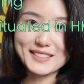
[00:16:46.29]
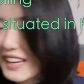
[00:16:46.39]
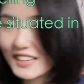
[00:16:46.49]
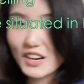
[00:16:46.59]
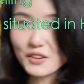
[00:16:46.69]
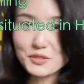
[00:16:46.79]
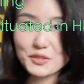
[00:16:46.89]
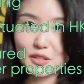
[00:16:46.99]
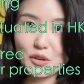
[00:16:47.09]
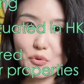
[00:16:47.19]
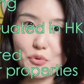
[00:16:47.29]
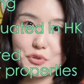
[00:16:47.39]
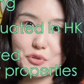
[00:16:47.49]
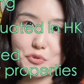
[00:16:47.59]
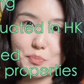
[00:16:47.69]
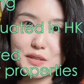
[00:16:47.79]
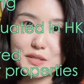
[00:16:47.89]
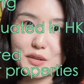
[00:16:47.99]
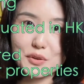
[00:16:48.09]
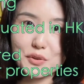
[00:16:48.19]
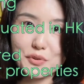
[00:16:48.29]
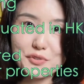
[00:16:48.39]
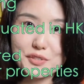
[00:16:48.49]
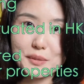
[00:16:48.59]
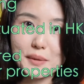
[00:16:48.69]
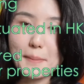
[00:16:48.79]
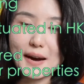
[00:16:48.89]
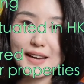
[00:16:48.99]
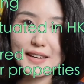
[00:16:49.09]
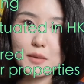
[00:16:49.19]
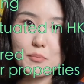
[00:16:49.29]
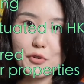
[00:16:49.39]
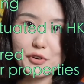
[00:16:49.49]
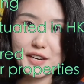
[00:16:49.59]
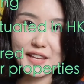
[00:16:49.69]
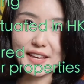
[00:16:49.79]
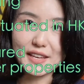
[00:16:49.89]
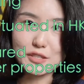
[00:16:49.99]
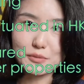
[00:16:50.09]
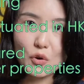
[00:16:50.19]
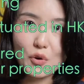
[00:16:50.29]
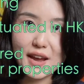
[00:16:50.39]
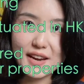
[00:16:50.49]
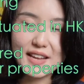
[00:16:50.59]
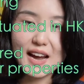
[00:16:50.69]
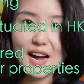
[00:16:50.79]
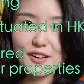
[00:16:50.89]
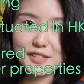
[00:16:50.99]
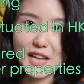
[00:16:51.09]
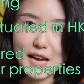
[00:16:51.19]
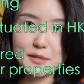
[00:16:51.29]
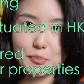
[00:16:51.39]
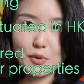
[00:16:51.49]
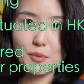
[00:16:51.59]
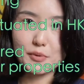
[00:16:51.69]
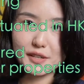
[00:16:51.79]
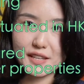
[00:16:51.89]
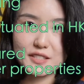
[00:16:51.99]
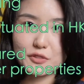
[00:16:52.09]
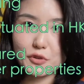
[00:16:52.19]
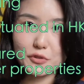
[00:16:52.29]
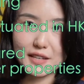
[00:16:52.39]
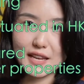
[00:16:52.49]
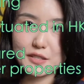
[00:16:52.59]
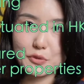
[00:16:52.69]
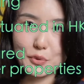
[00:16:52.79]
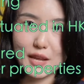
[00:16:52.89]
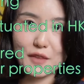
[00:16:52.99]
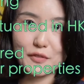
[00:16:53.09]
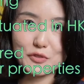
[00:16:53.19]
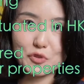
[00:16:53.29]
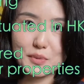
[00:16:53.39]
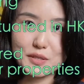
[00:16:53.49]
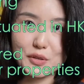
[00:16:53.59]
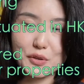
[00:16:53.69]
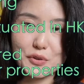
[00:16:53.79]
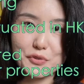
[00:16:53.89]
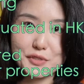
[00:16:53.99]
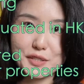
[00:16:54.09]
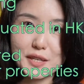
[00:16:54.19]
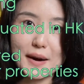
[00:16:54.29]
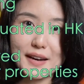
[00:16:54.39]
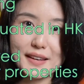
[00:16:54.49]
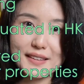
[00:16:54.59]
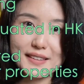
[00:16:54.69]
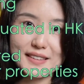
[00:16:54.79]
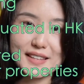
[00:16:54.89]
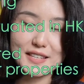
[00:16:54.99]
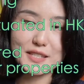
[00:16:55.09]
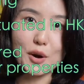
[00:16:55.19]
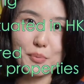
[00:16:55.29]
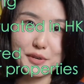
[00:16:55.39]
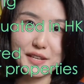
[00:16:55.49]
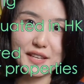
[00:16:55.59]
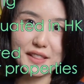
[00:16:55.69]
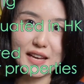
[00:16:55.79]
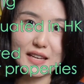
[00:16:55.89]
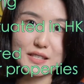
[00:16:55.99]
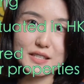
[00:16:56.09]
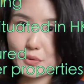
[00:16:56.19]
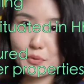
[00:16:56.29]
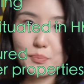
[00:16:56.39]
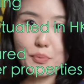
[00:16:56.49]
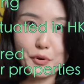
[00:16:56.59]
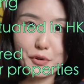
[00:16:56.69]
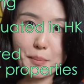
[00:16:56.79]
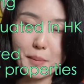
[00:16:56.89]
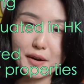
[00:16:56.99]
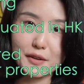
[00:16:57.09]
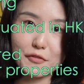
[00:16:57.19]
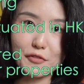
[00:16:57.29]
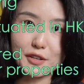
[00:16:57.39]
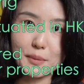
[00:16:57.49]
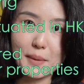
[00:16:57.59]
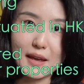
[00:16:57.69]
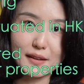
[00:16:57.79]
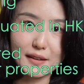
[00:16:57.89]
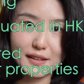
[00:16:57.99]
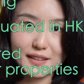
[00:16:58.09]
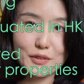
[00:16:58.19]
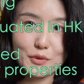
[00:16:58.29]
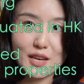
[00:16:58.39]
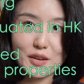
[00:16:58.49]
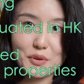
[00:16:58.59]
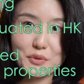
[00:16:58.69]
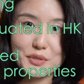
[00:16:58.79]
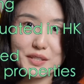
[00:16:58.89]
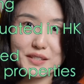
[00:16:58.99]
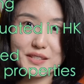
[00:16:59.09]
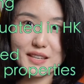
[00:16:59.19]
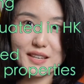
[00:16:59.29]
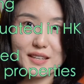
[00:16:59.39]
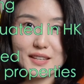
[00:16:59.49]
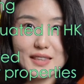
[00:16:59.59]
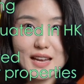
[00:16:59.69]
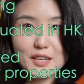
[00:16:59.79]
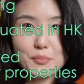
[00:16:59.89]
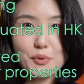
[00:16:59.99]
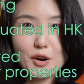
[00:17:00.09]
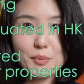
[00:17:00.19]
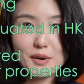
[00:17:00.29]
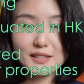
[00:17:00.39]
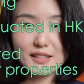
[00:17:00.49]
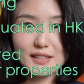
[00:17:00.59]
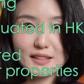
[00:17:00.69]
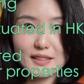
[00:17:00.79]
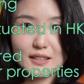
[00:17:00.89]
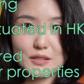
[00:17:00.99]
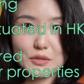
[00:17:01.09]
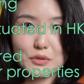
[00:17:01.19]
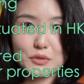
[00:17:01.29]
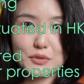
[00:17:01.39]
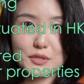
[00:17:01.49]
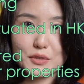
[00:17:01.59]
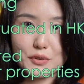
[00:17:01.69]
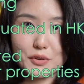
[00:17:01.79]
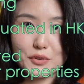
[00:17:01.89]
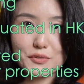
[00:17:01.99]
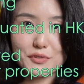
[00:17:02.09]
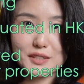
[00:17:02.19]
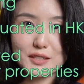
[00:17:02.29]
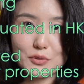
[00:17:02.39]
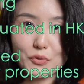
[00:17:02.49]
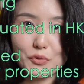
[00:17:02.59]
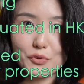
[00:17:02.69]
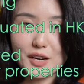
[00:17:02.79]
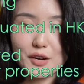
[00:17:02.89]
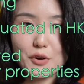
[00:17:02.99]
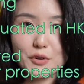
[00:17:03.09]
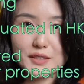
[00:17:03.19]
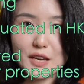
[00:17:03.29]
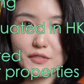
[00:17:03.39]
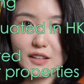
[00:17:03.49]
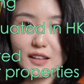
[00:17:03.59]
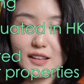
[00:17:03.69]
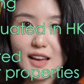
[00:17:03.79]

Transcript: And also the loan should be secured by a mortgage or any other tax property. It's not necessarily have to be secured by this property that you borrow the money from the bank. You can use another property to secure this loan, or definitely.